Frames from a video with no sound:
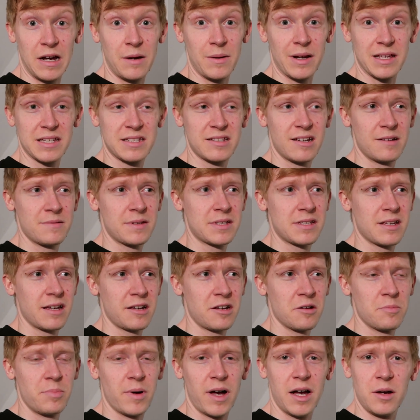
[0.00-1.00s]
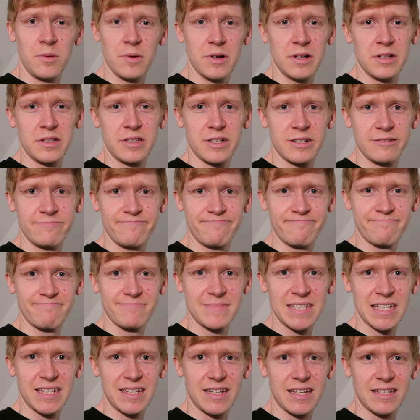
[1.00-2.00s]
Right, well, it's time to say goodbye, world.
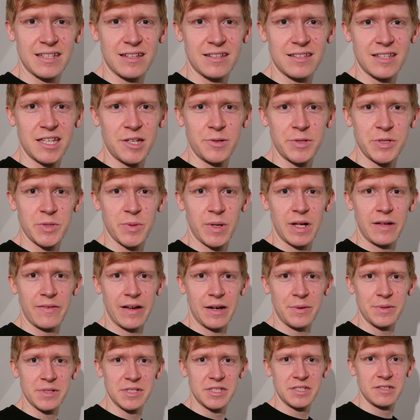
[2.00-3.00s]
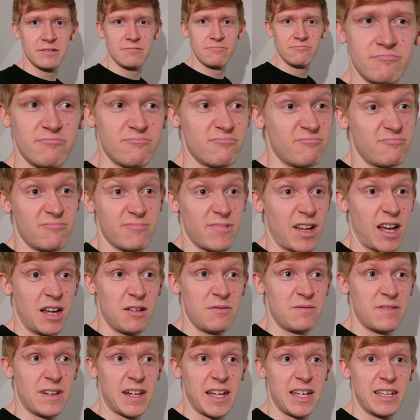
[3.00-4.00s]
Guess I'll see you in 12 hours.
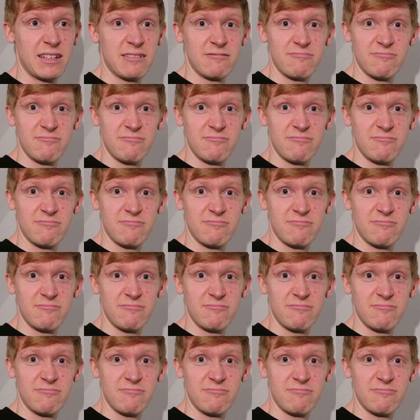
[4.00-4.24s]
Hopefully.